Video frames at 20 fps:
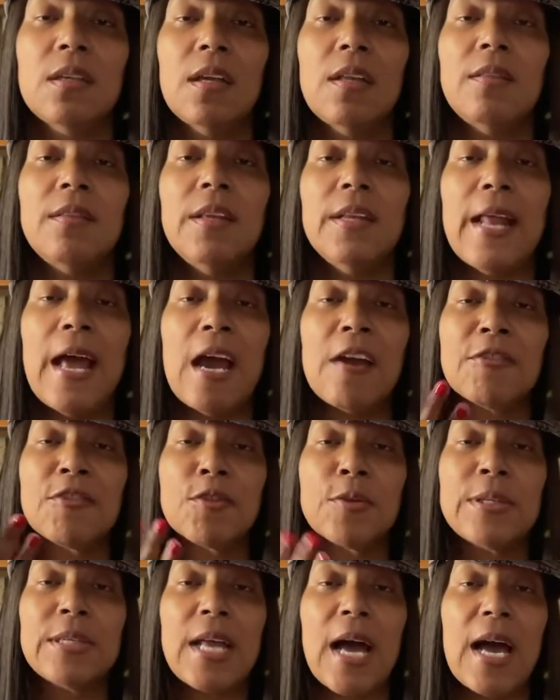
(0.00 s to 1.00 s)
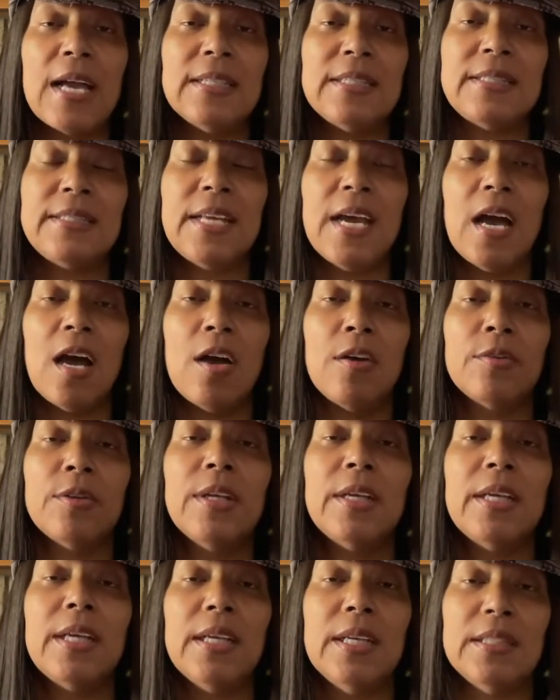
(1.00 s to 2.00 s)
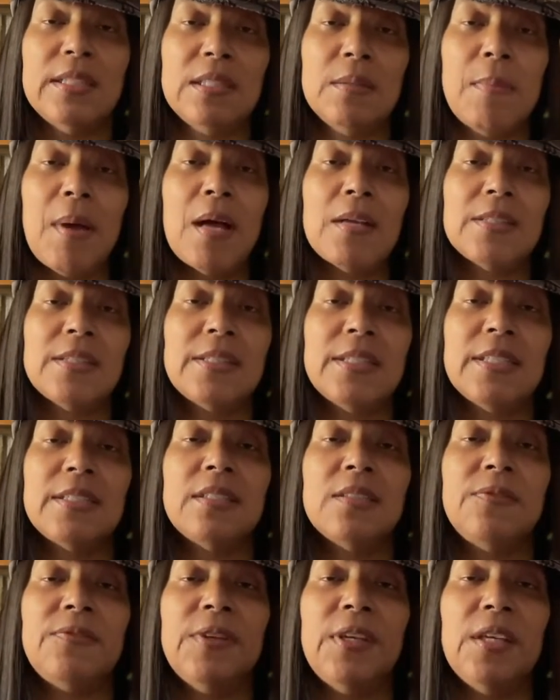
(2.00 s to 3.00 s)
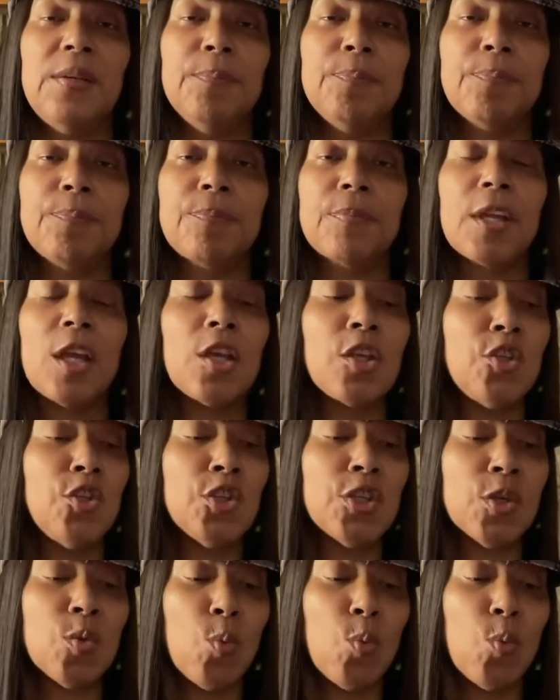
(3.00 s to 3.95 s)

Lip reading: Then after it dies down, it's about 6 feet. You can